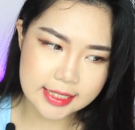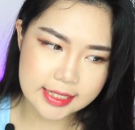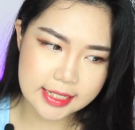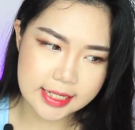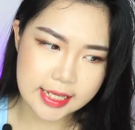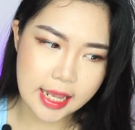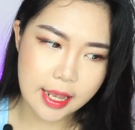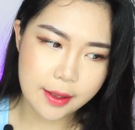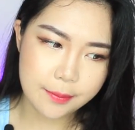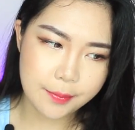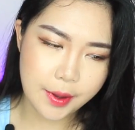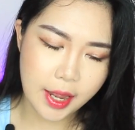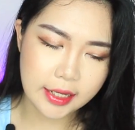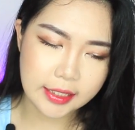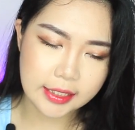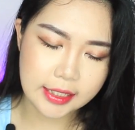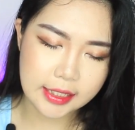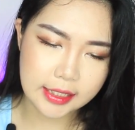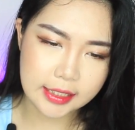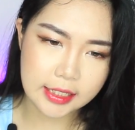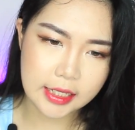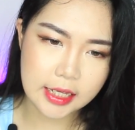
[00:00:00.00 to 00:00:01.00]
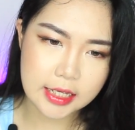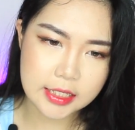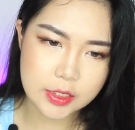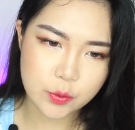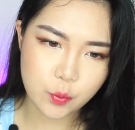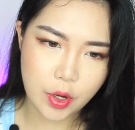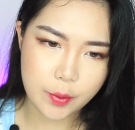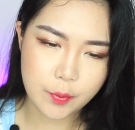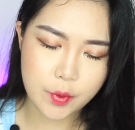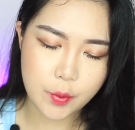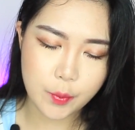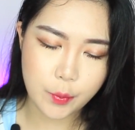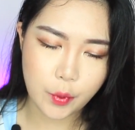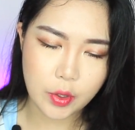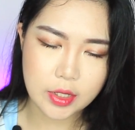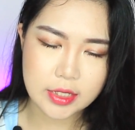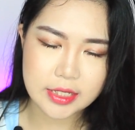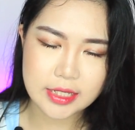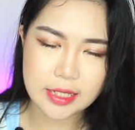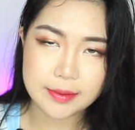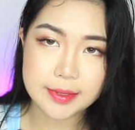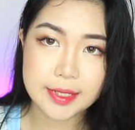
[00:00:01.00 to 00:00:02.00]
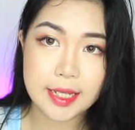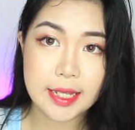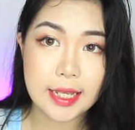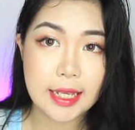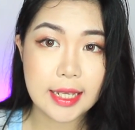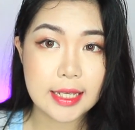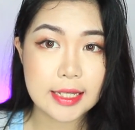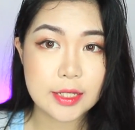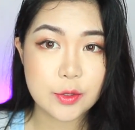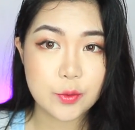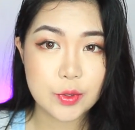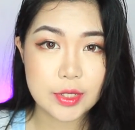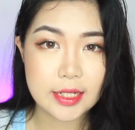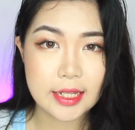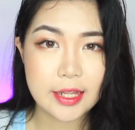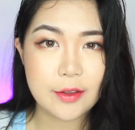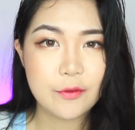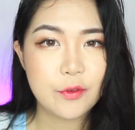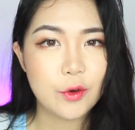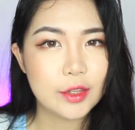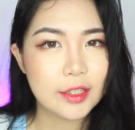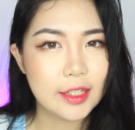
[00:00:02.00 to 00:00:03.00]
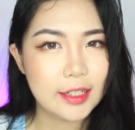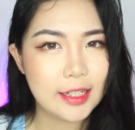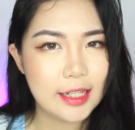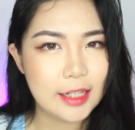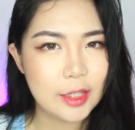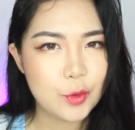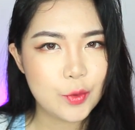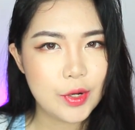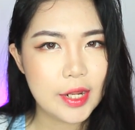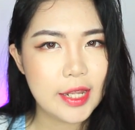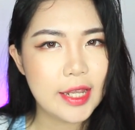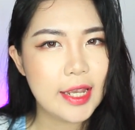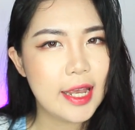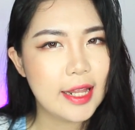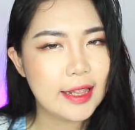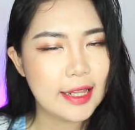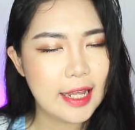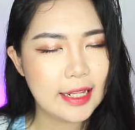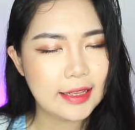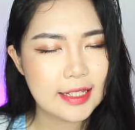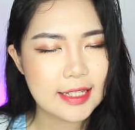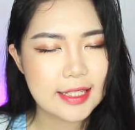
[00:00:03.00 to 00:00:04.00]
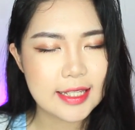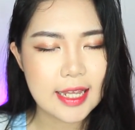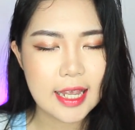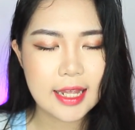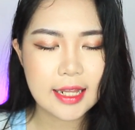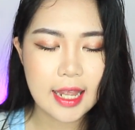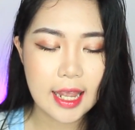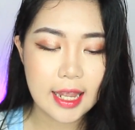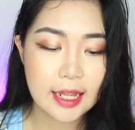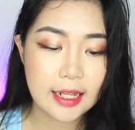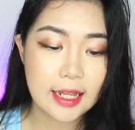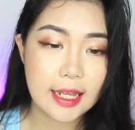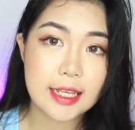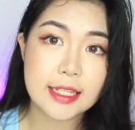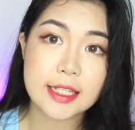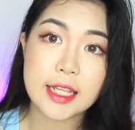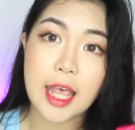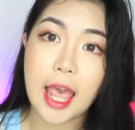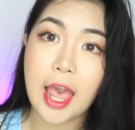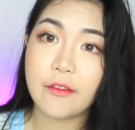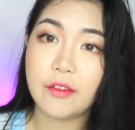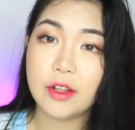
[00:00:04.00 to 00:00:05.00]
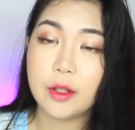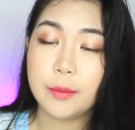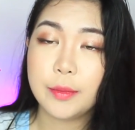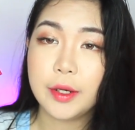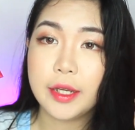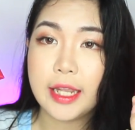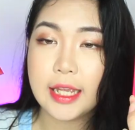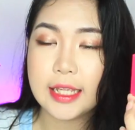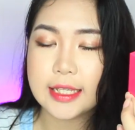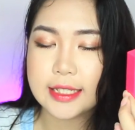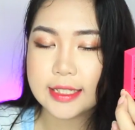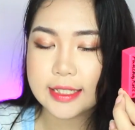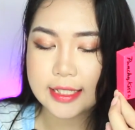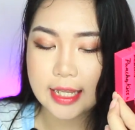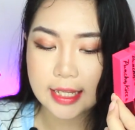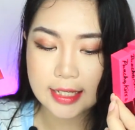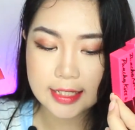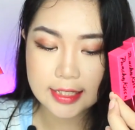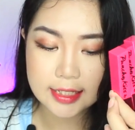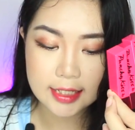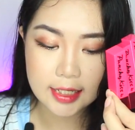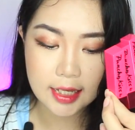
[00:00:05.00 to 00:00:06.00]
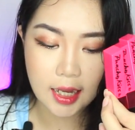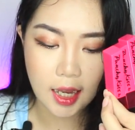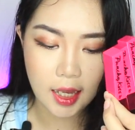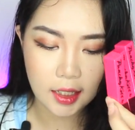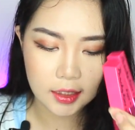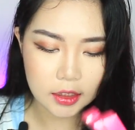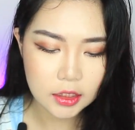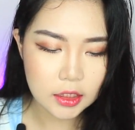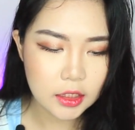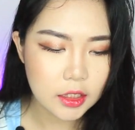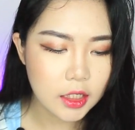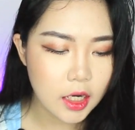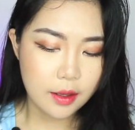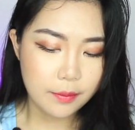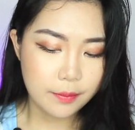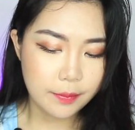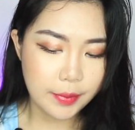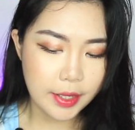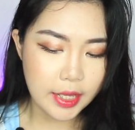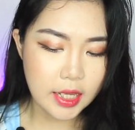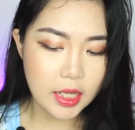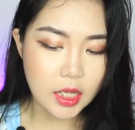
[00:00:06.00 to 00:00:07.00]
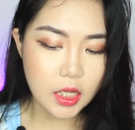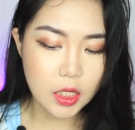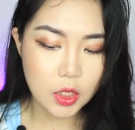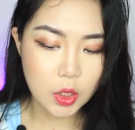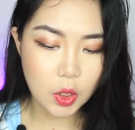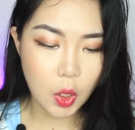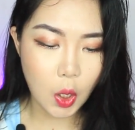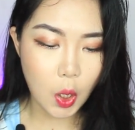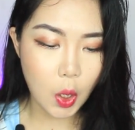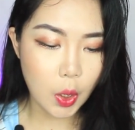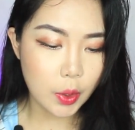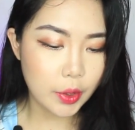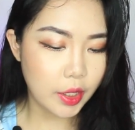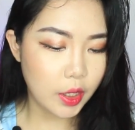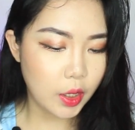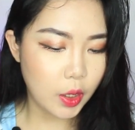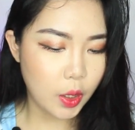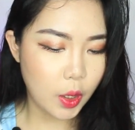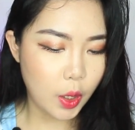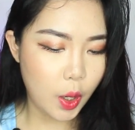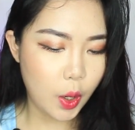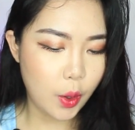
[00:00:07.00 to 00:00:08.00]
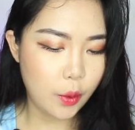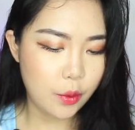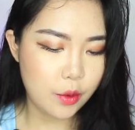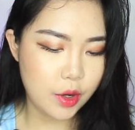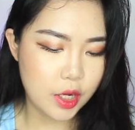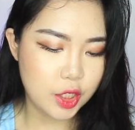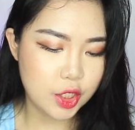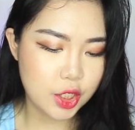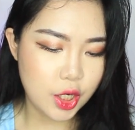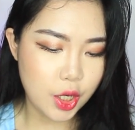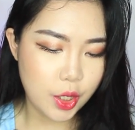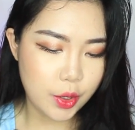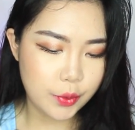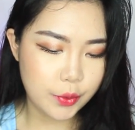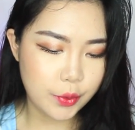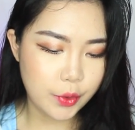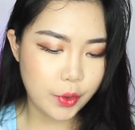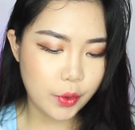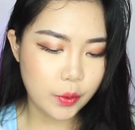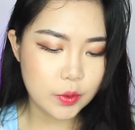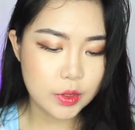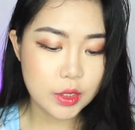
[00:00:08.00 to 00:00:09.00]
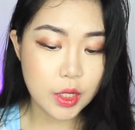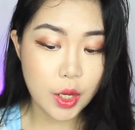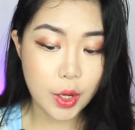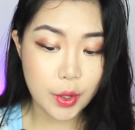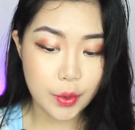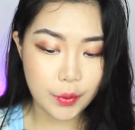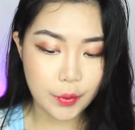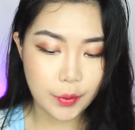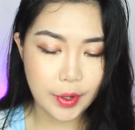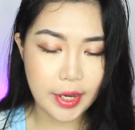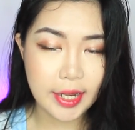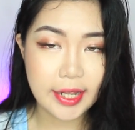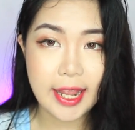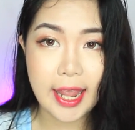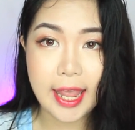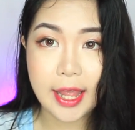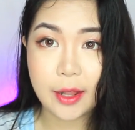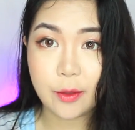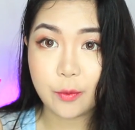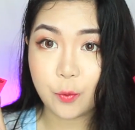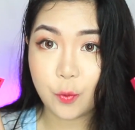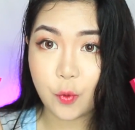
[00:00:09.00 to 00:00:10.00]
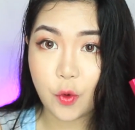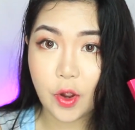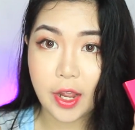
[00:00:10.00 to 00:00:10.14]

ZA Punchy Kiss Vibrant Moist Lipstick is retailing for ₱33.90 and is available in 6 colors. Pink, coral, orange, rose, red, and